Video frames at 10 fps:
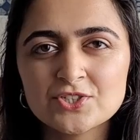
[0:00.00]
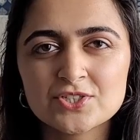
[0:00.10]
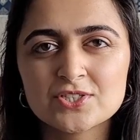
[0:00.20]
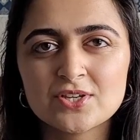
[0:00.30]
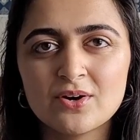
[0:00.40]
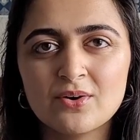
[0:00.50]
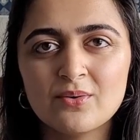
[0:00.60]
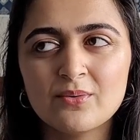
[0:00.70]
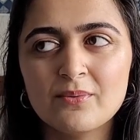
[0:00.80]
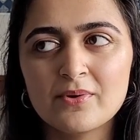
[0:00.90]
just
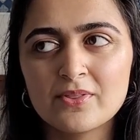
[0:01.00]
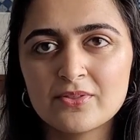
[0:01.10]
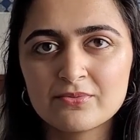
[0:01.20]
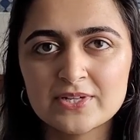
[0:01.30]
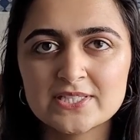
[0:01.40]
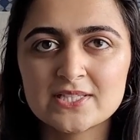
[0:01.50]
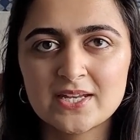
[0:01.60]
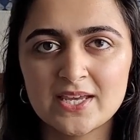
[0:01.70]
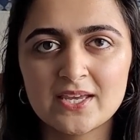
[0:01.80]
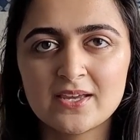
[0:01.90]
so the
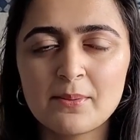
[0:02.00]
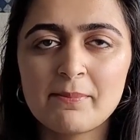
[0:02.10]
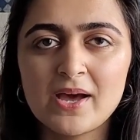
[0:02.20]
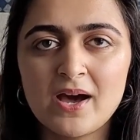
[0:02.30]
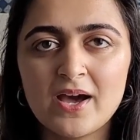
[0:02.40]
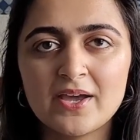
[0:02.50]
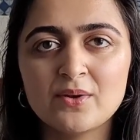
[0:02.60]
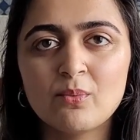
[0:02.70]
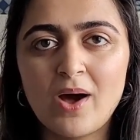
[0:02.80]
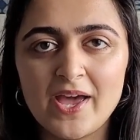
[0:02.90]
reasoning behind
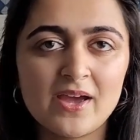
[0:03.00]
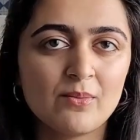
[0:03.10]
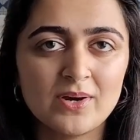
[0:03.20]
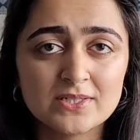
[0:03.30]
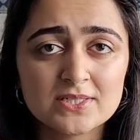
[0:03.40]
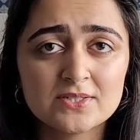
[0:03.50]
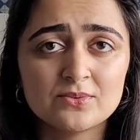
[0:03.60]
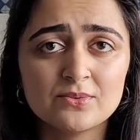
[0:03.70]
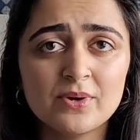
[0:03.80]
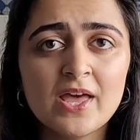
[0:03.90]
why I want
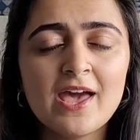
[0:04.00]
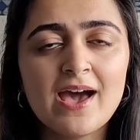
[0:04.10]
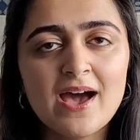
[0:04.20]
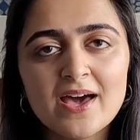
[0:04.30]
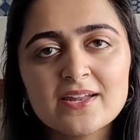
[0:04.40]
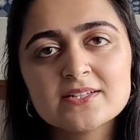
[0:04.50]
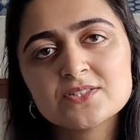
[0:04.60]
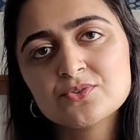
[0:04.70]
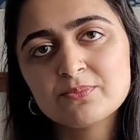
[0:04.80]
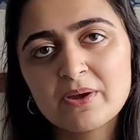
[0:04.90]
to add it
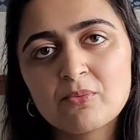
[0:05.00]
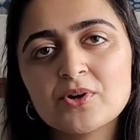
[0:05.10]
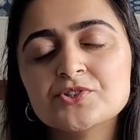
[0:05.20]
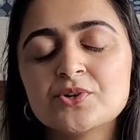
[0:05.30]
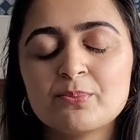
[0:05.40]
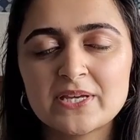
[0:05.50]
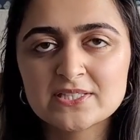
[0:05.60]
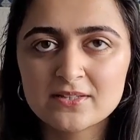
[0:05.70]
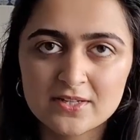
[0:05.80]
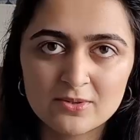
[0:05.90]
to my wardrobe makes
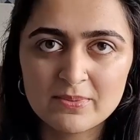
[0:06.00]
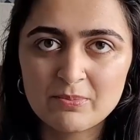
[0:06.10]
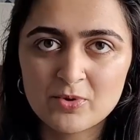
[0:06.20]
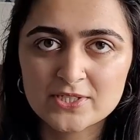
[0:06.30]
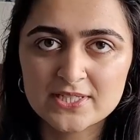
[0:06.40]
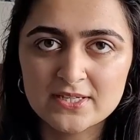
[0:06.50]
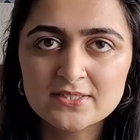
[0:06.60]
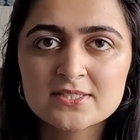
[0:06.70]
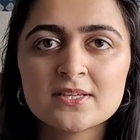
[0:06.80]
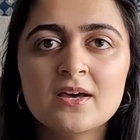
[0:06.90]
a little bit more
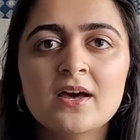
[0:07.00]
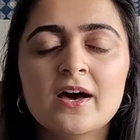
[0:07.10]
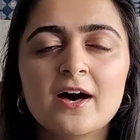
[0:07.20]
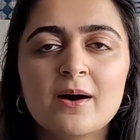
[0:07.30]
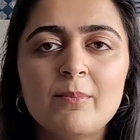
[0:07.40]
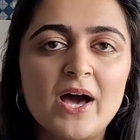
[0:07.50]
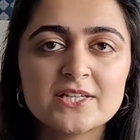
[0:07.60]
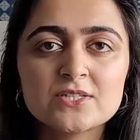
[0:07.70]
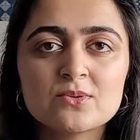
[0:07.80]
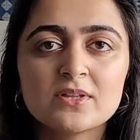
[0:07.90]
sense. I
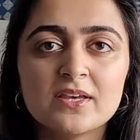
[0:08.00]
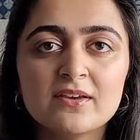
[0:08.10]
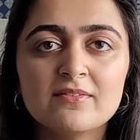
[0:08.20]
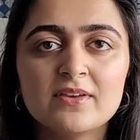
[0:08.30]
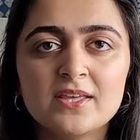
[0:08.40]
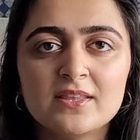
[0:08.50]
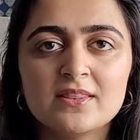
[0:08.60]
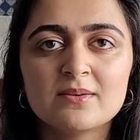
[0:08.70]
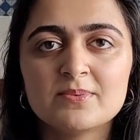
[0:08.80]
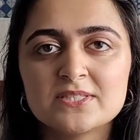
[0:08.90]
do live in
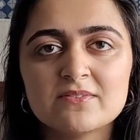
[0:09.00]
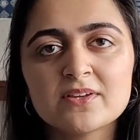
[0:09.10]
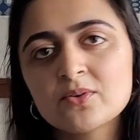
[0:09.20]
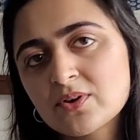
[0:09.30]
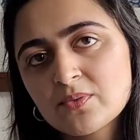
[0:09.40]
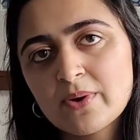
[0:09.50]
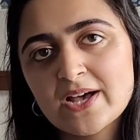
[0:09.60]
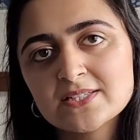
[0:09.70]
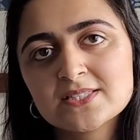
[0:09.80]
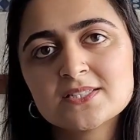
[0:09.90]
the Pacific
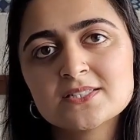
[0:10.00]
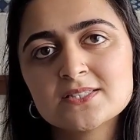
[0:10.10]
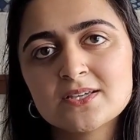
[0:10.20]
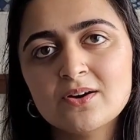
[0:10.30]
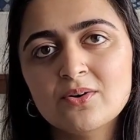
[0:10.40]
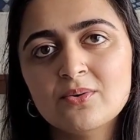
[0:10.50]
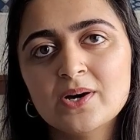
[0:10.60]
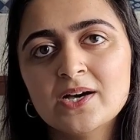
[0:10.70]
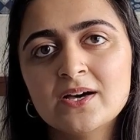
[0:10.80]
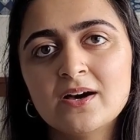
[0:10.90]
Northwest, so
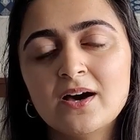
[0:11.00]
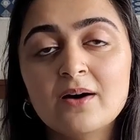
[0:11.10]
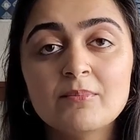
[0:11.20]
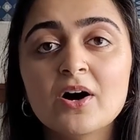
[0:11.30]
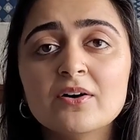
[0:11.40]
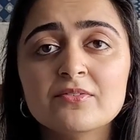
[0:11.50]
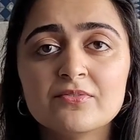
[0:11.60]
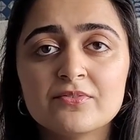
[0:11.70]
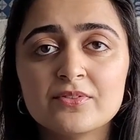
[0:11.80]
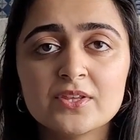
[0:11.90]
of
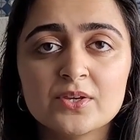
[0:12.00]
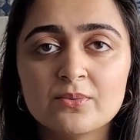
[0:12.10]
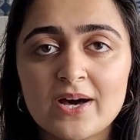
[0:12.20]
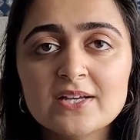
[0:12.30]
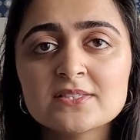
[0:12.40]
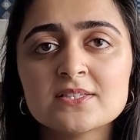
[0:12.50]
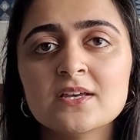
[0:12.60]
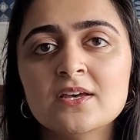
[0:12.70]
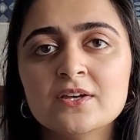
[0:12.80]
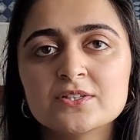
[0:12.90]
the US.
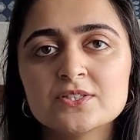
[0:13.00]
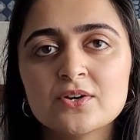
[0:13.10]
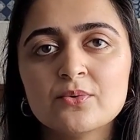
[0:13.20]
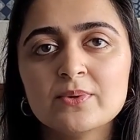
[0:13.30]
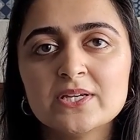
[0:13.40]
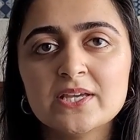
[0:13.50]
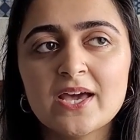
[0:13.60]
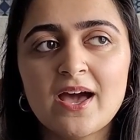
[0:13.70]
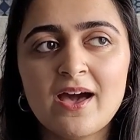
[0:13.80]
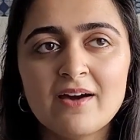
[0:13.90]
So we
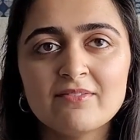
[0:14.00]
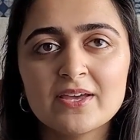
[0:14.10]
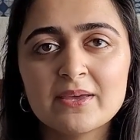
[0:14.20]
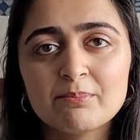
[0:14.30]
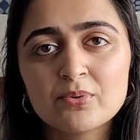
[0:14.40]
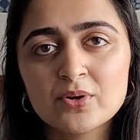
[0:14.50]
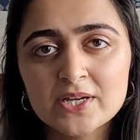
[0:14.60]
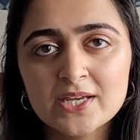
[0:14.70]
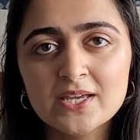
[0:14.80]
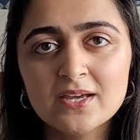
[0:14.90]
have a
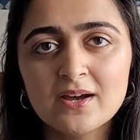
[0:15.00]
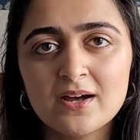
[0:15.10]
pretty